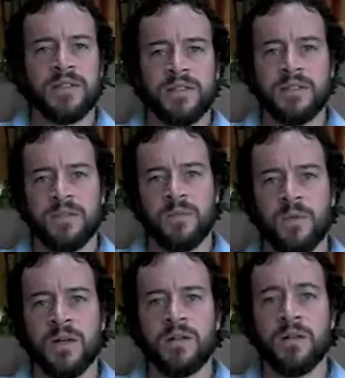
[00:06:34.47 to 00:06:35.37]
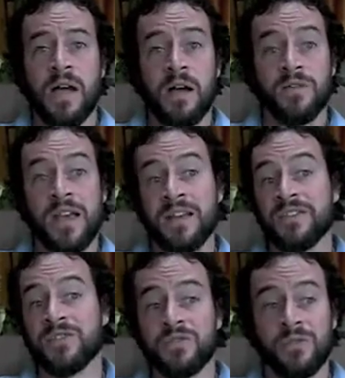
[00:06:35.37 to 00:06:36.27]
is and how that
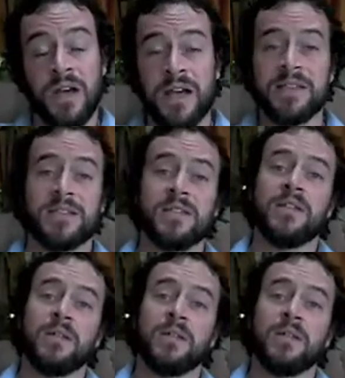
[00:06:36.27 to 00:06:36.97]
stress,